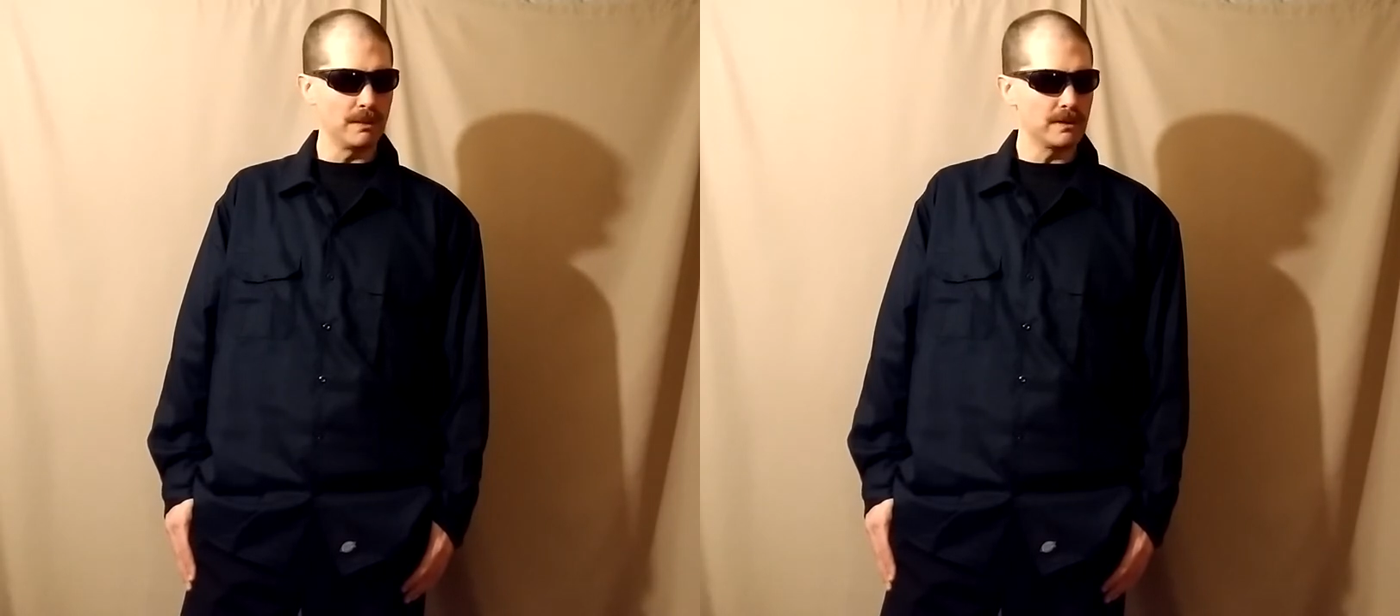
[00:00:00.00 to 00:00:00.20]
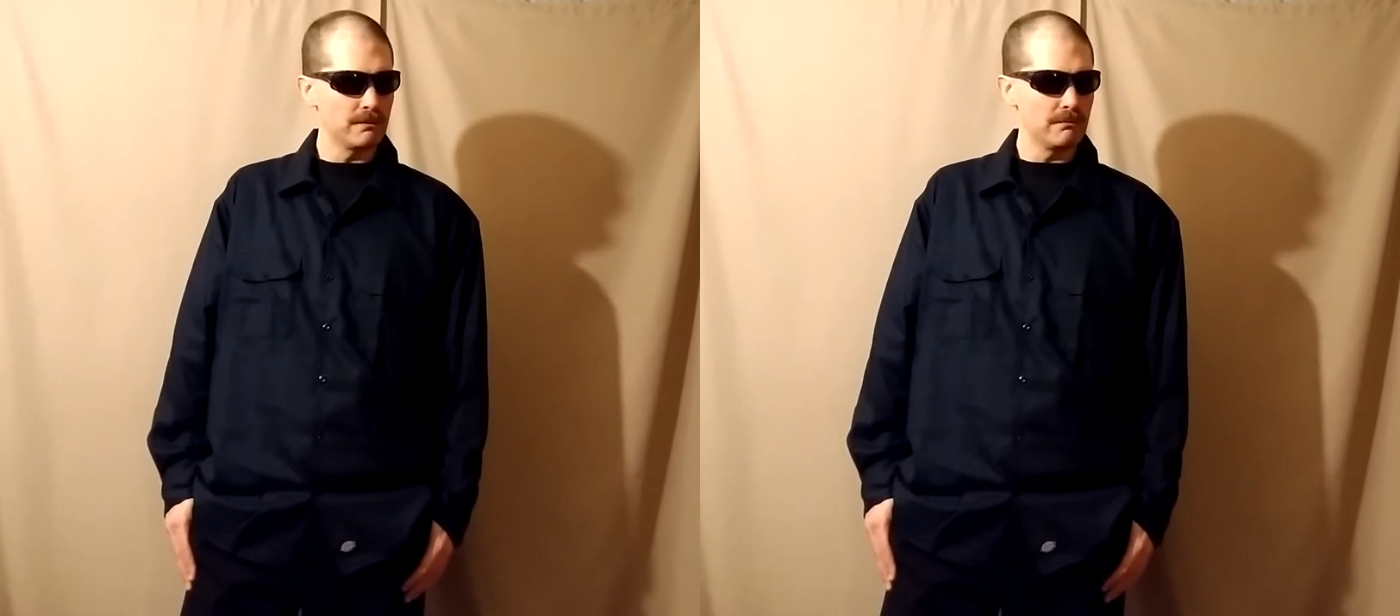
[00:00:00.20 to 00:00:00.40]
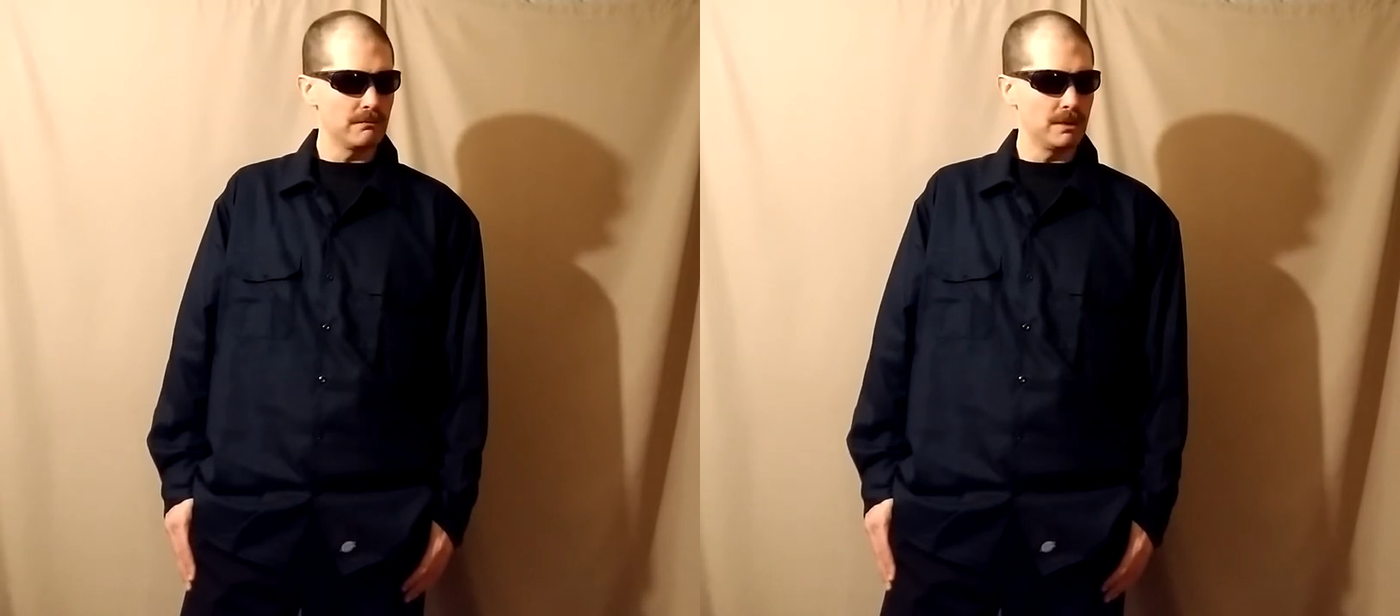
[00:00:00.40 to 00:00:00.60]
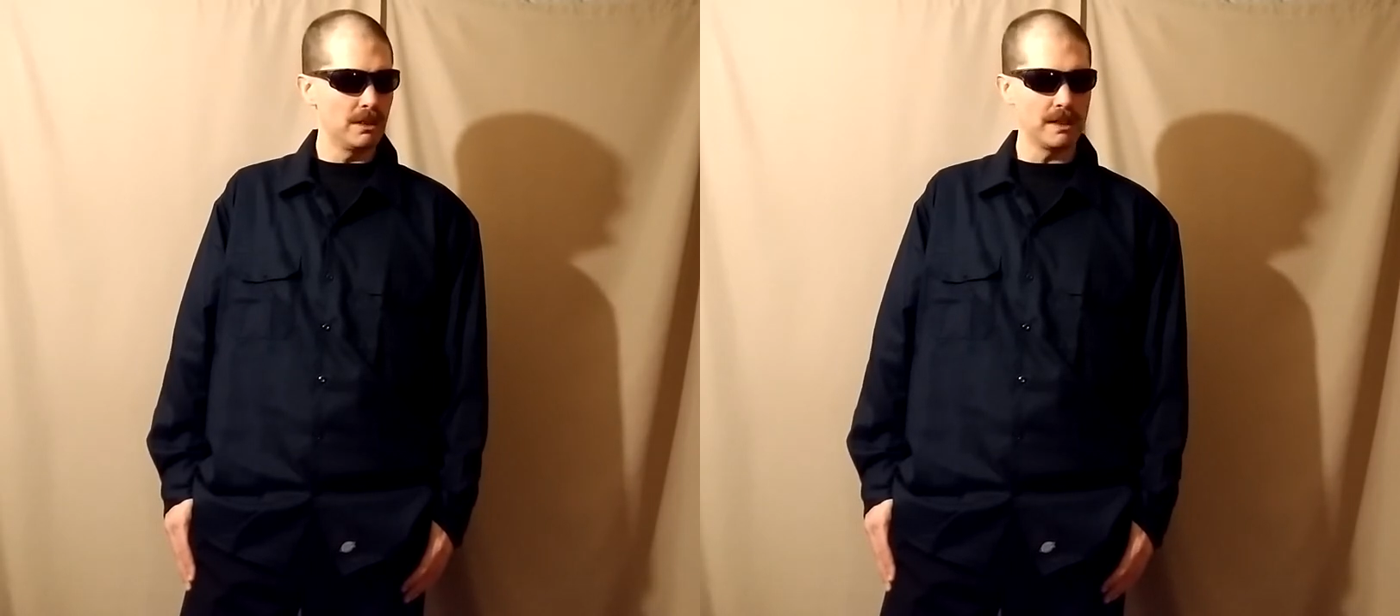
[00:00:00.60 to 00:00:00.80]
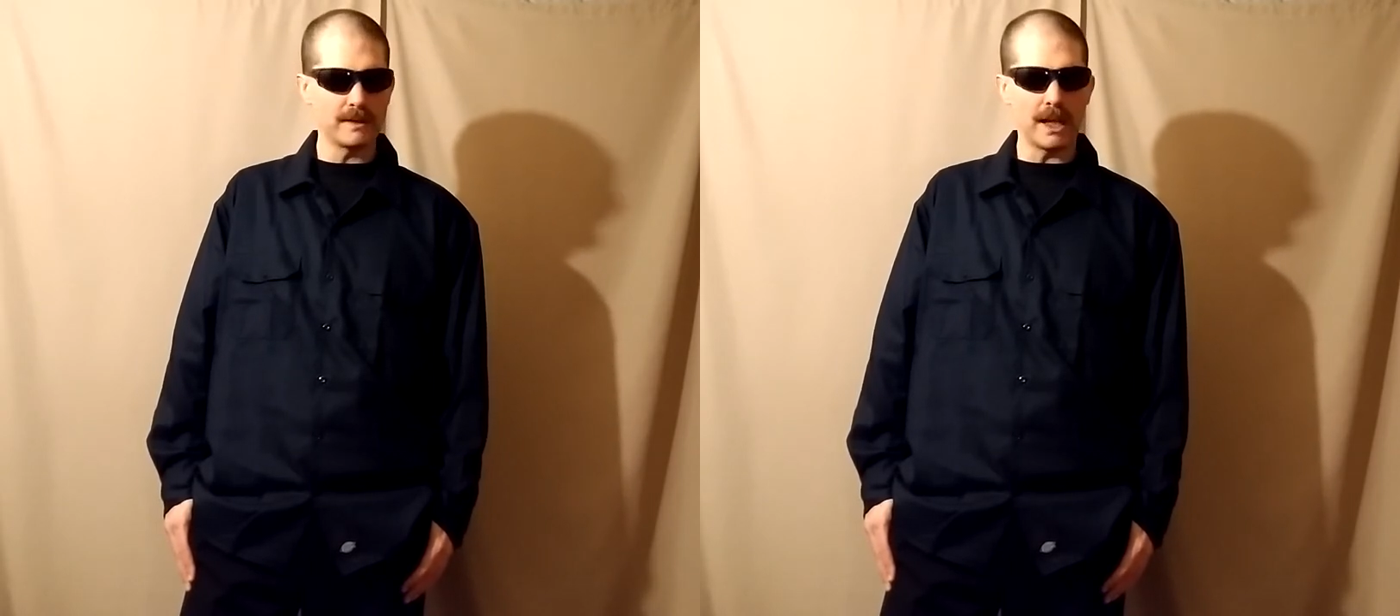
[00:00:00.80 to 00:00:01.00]
It's,
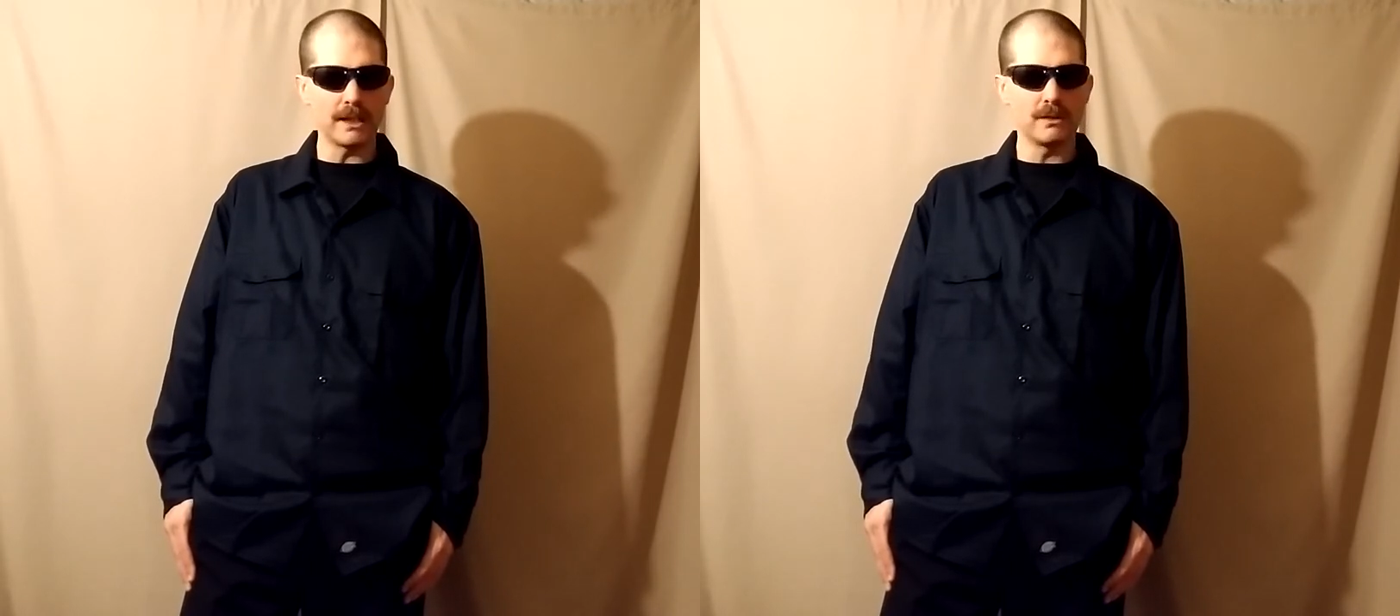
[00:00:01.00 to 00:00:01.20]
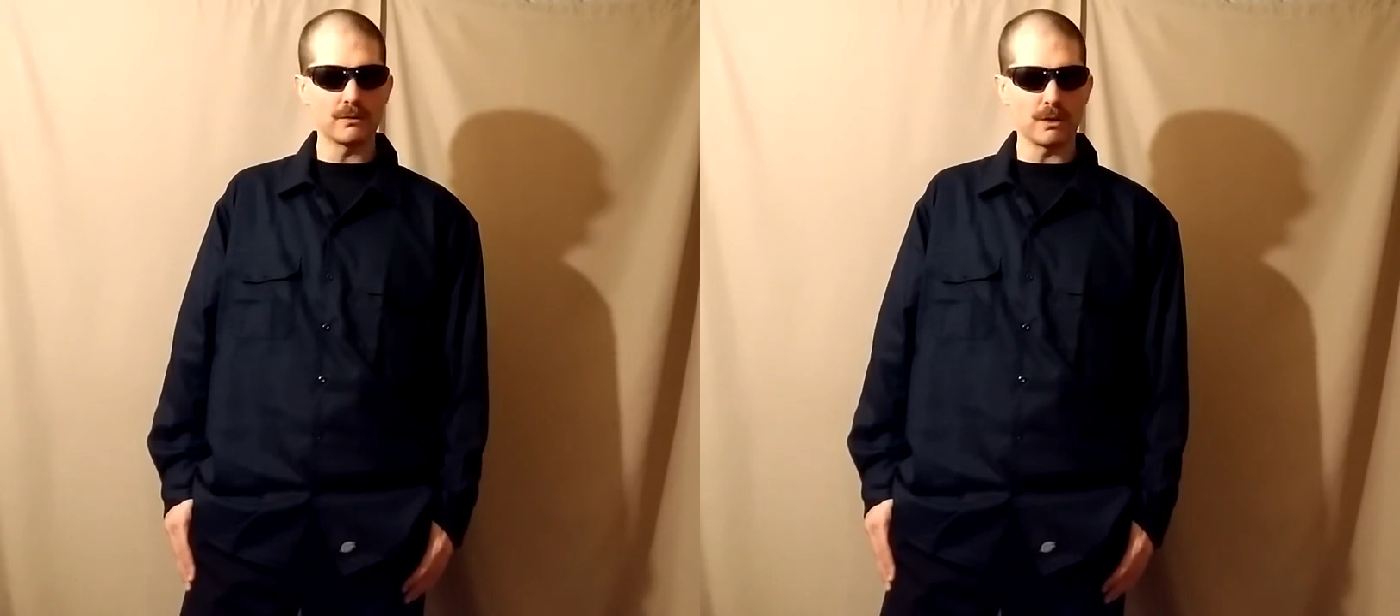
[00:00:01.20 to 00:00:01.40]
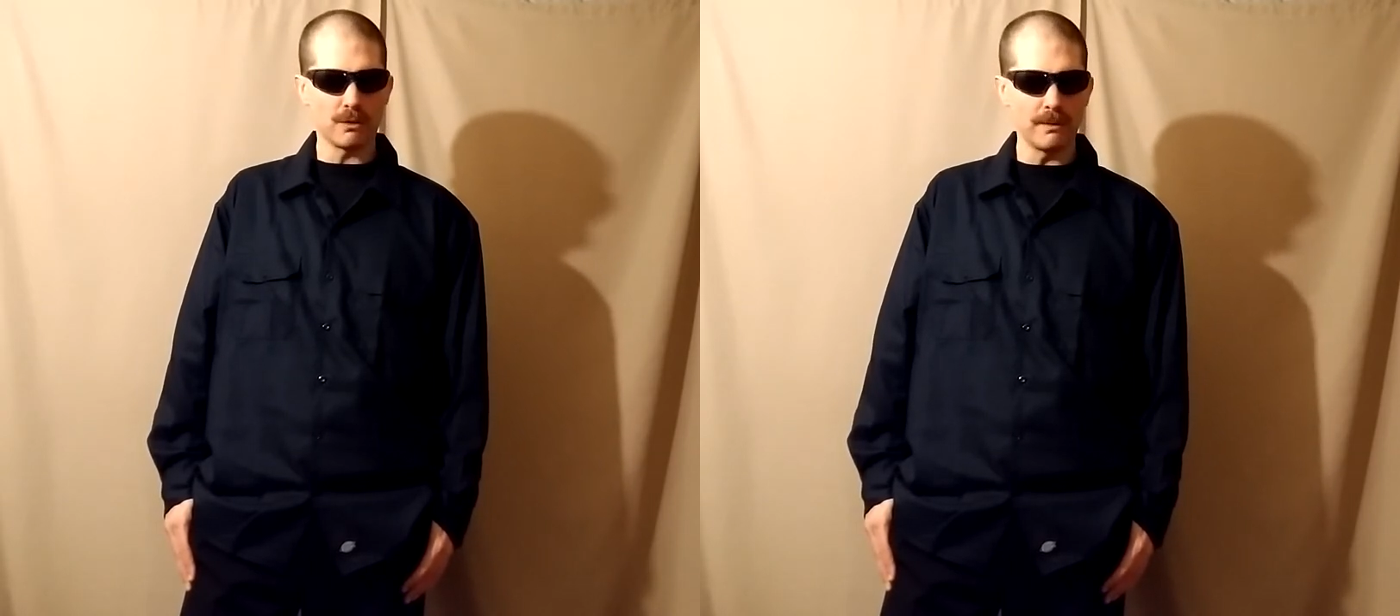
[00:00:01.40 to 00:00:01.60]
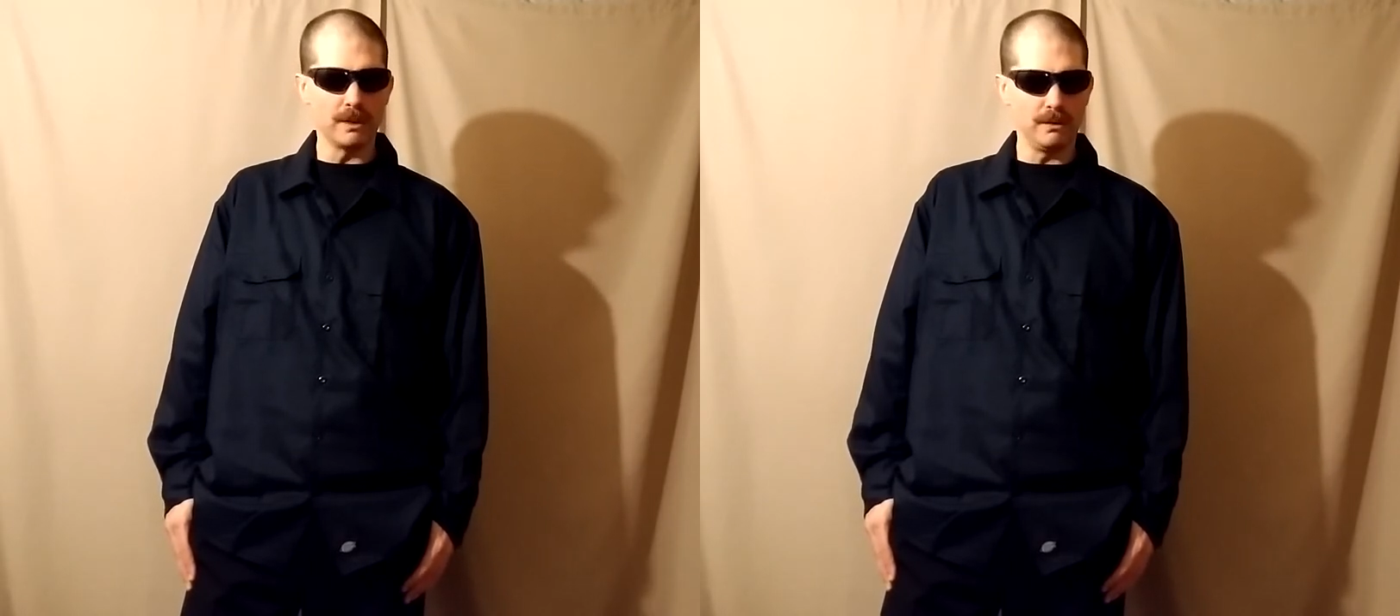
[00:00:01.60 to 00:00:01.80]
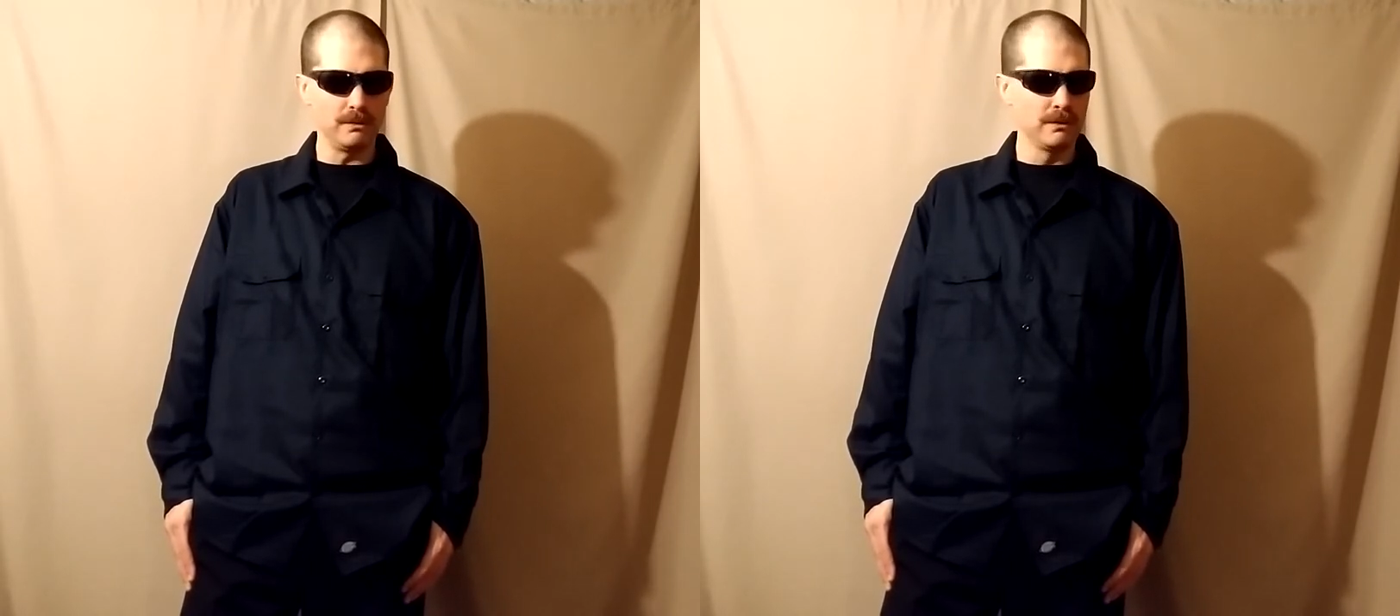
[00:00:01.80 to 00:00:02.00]
his actions were criminal.